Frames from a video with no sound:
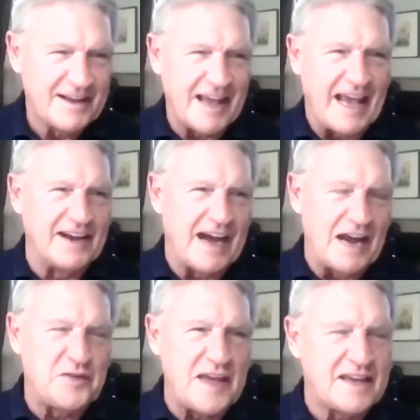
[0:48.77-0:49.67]
And
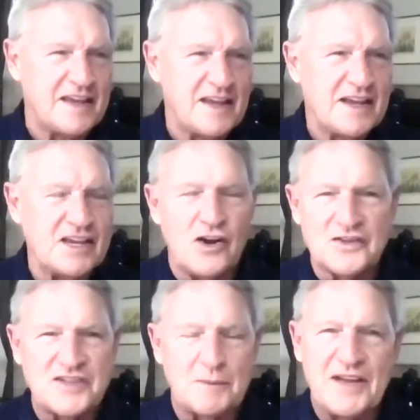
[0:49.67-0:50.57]
I think,
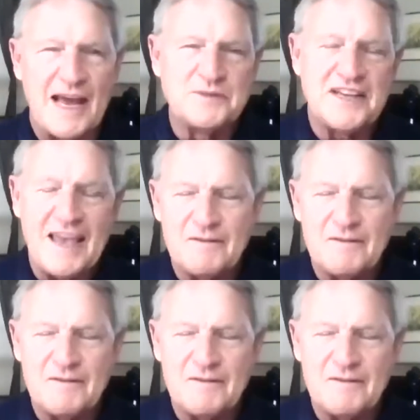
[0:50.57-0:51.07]
sometimes